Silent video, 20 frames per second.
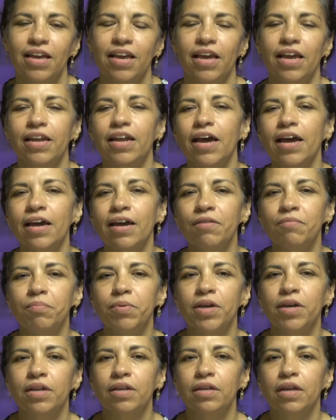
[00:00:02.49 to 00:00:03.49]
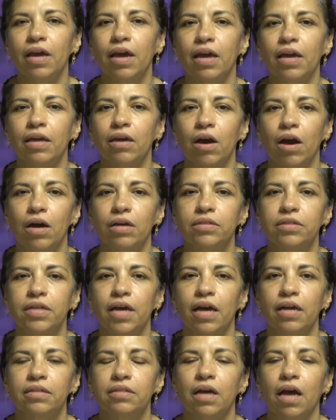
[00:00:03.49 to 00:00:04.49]
and I have been a
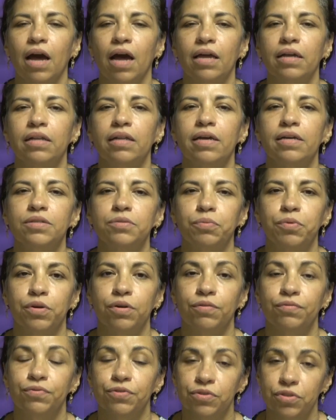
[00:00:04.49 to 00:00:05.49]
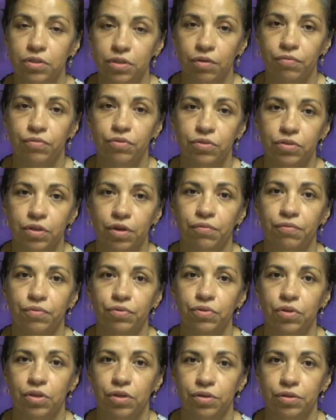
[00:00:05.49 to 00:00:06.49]
contact eyeglass wearer for several,
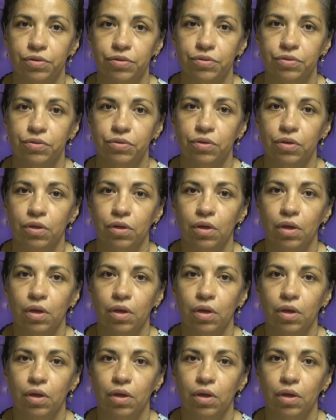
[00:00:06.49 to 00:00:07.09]
several years.